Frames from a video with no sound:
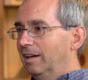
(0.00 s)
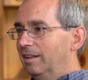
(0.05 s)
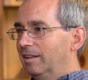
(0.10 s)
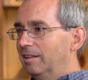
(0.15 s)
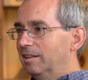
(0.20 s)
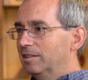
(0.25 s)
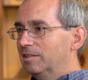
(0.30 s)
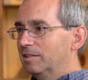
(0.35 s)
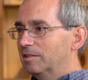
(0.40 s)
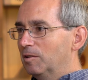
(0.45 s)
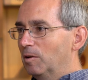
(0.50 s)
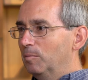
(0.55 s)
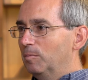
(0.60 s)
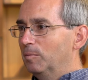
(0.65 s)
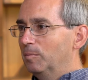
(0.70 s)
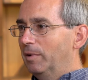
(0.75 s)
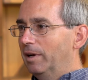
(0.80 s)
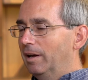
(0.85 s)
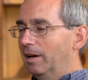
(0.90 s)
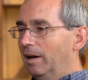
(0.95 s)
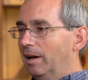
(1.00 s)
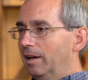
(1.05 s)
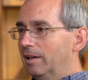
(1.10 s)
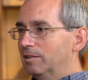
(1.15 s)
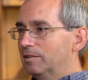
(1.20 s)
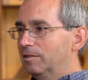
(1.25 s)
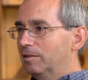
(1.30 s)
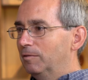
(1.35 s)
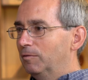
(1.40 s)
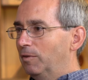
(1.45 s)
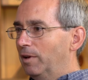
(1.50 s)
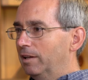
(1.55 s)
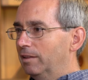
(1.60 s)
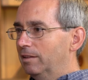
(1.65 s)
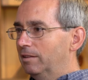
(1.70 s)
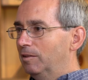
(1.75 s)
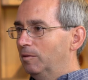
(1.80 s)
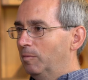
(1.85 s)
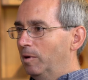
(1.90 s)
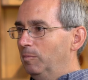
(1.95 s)
this has opened my eyes to the fact
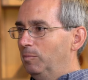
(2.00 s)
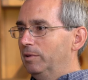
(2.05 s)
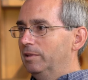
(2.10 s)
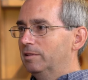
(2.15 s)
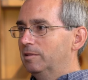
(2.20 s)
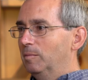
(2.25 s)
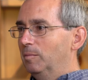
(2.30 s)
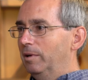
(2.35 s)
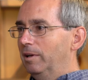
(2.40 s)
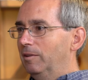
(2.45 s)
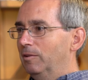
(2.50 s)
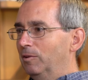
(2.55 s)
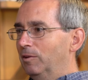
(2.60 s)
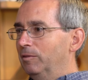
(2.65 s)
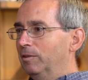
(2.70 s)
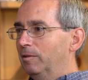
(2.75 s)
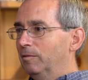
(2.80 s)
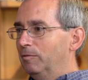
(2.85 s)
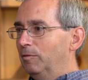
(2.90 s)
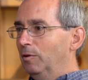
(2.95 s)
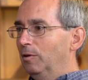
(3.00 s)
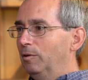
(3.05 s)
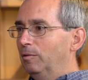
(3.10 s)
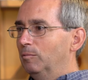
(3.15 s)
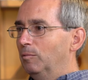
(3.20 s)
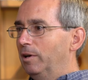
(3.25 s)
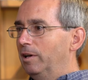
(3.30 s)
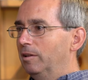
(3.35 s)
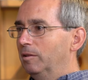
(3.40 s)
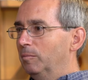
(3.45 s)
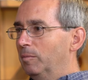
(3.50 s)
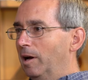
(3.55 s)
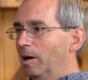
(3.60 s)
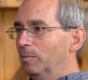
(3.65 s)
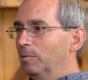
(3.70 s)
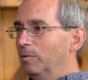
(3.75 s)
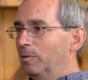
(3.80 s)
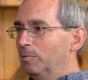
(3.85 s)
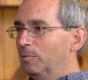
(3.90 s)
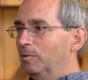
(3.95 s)
that there might be somebody on their phone reading the
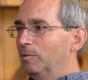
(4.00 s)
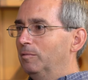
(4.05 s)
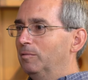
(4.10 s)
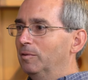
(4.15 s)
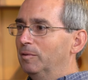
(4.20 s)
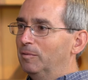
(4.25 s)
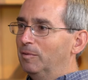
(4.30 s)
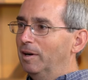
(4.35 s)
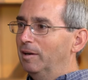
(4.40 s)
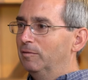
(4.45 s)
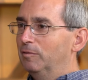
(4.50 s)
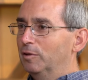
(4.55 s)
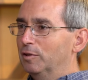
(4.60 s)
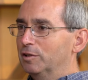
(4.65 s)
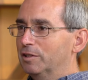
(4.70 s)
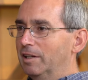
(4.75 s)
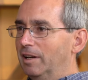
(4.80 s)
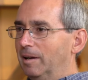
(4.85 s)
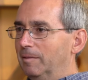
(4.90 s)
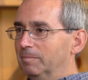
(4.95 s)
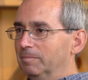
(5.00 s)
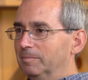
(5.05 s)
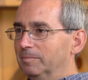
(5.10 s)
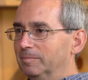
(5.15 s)
Bible through for the very first time.